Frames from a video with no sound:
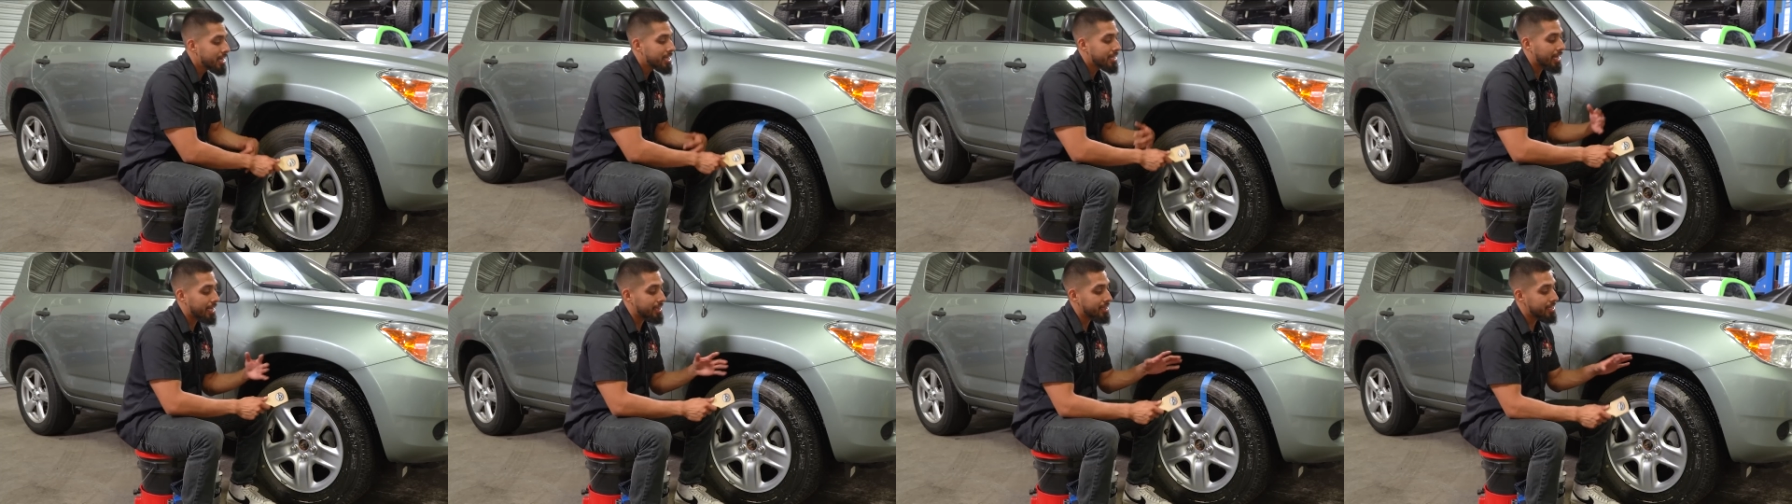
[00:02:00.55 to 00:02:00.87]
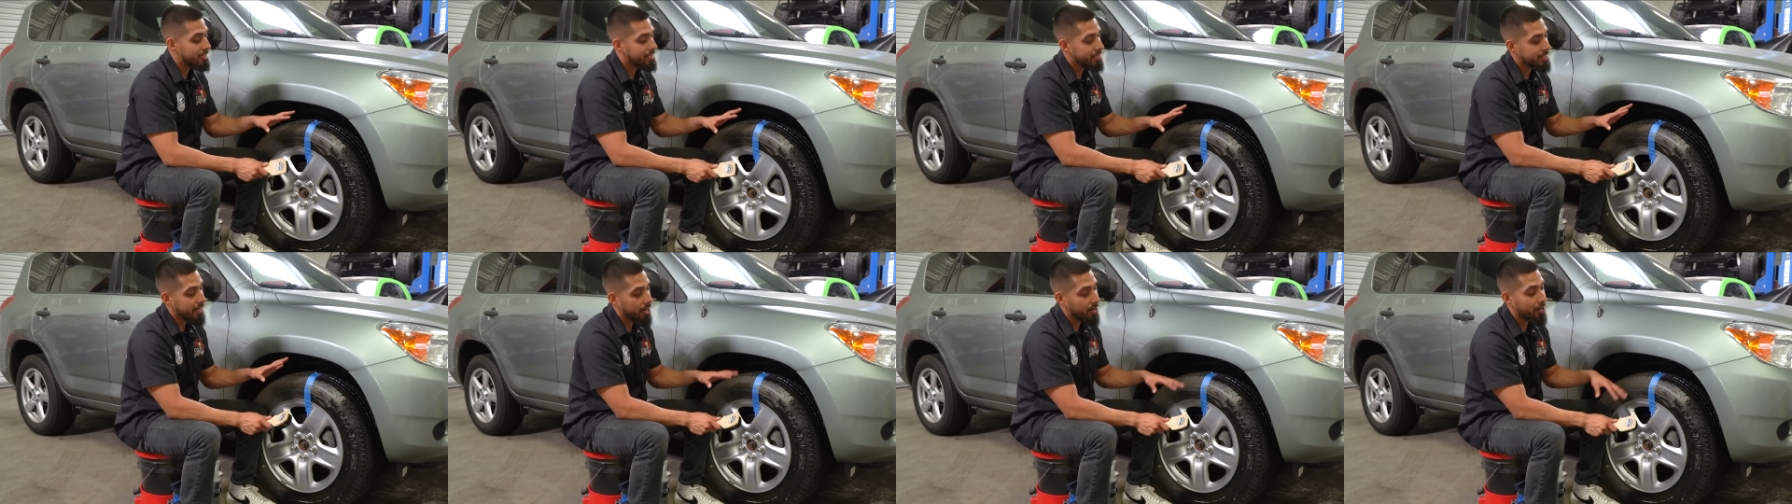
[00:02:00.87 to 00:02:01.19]
that
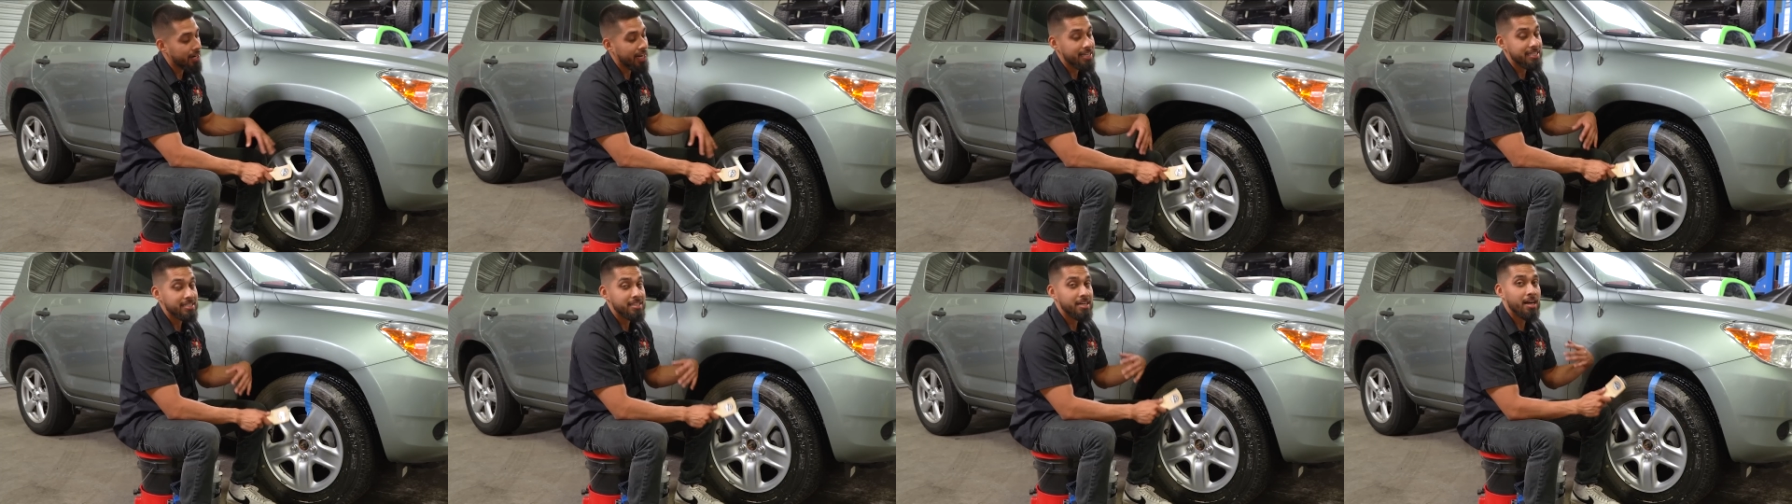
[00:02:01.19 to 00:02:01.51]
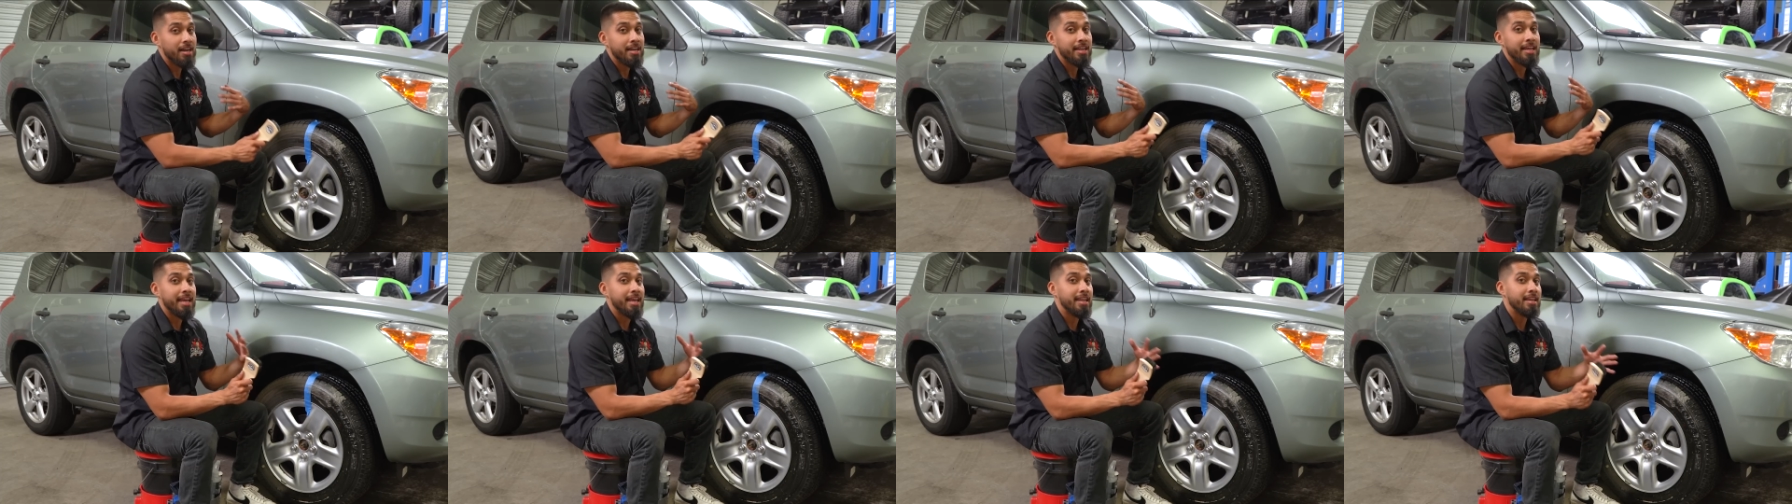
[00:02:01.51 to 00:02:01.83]
this tire has
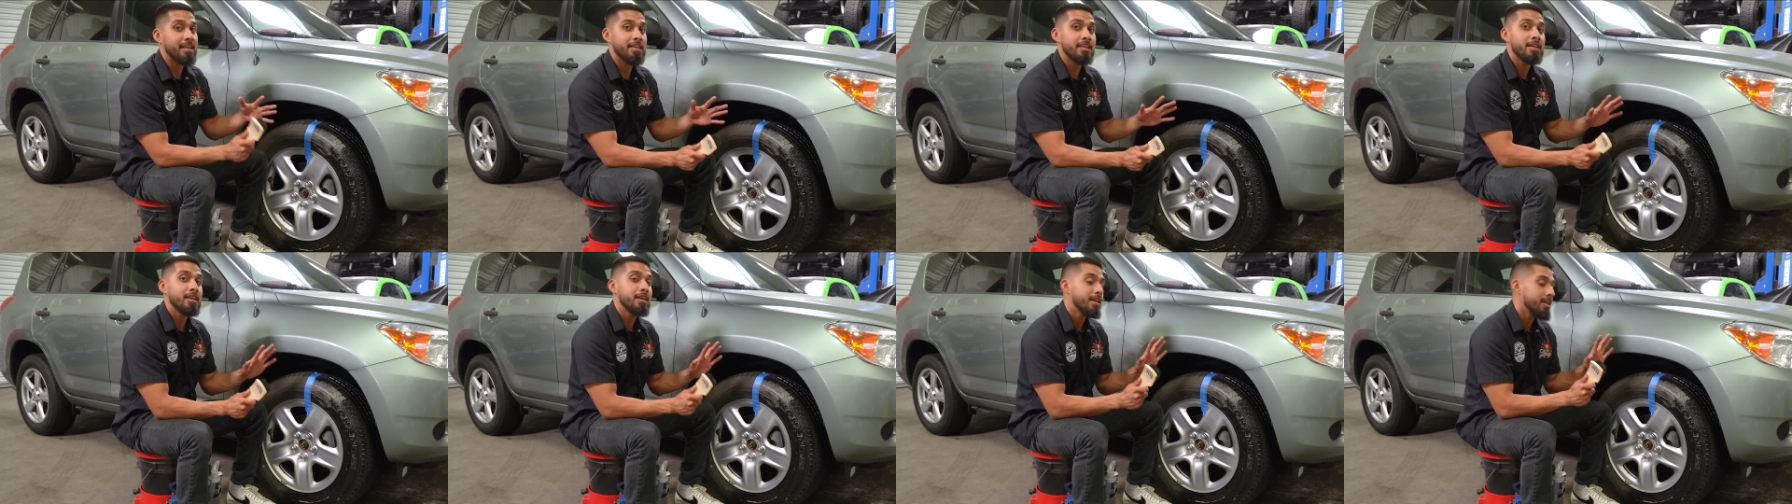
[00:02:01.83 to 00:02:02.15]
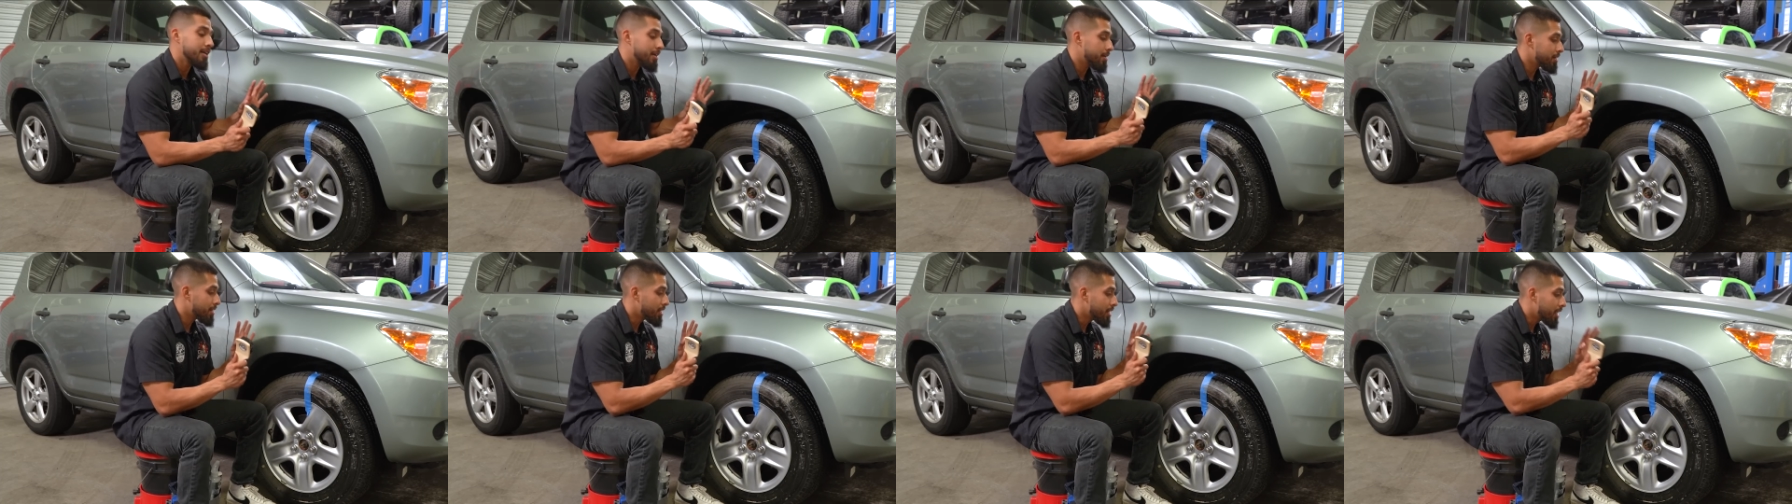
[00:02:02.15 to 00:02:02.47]
gotten any
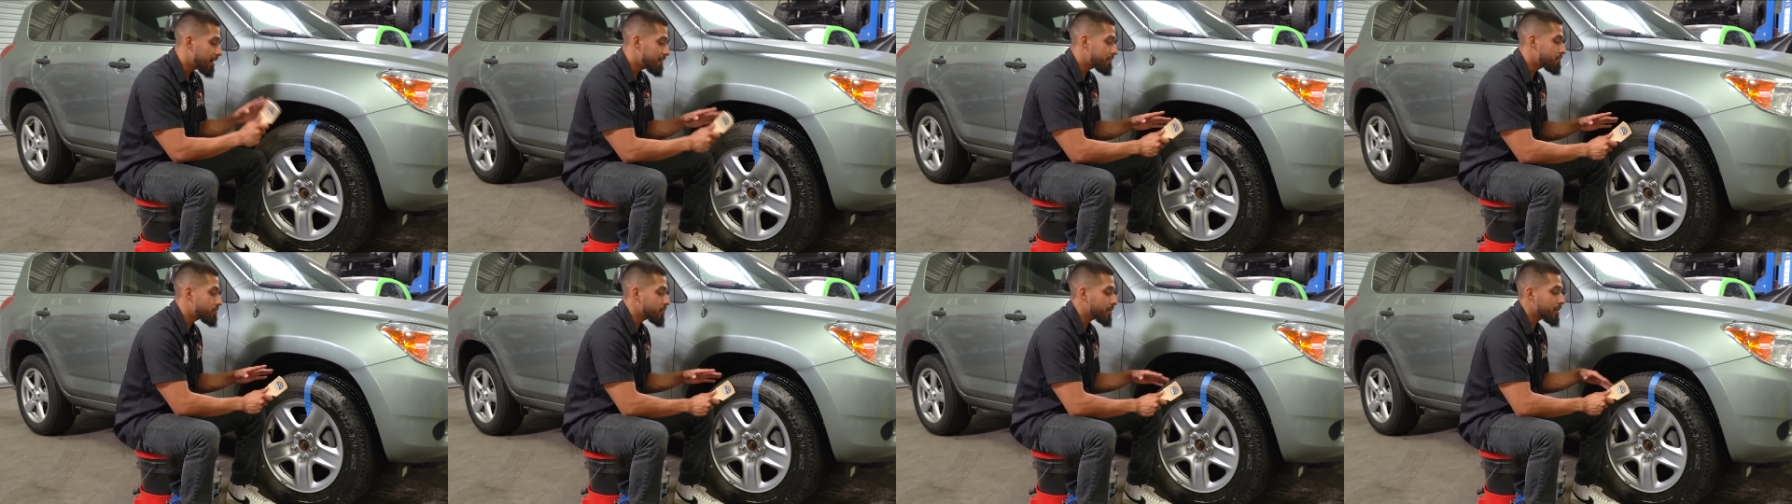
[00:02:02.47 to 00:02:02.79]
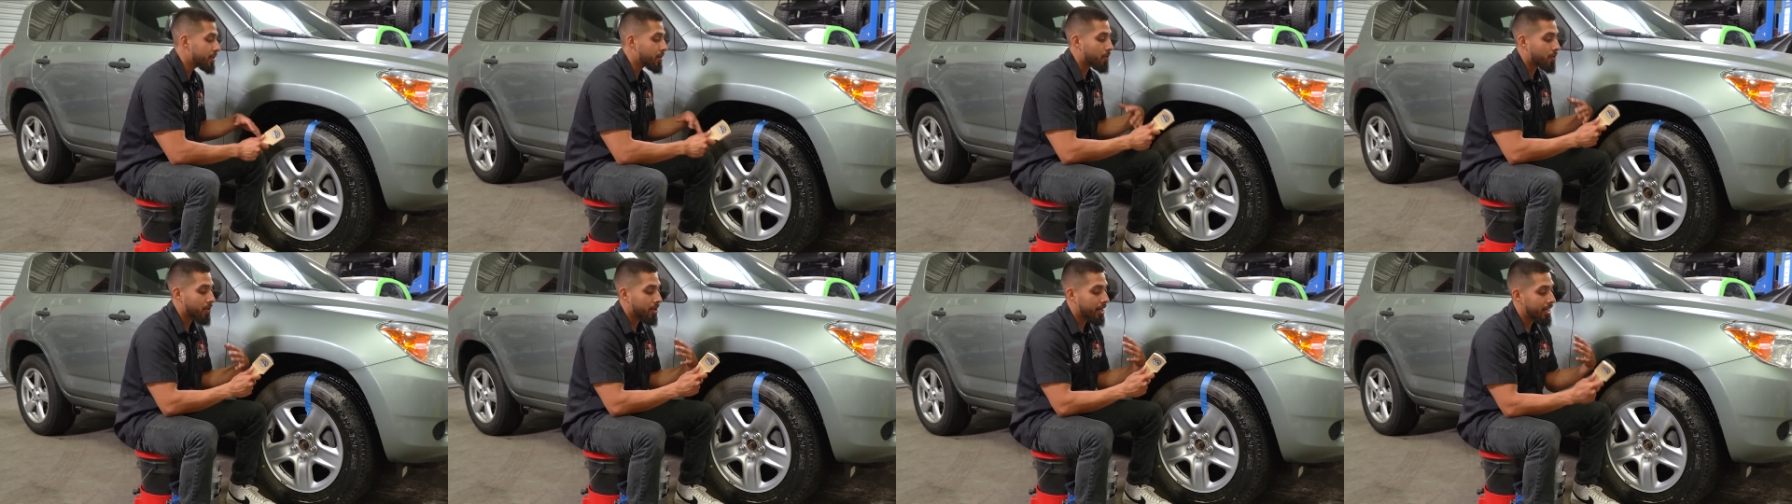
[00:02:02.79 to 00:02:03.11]
love to
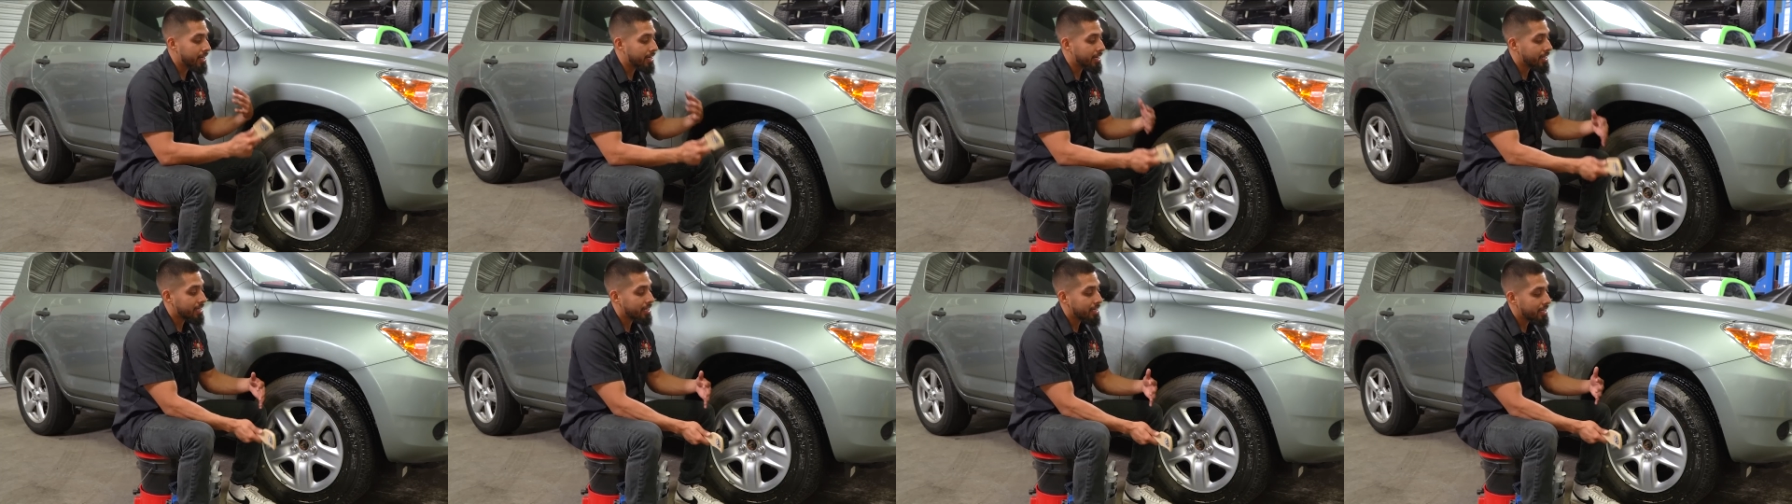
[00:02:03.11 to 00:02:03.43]
it or any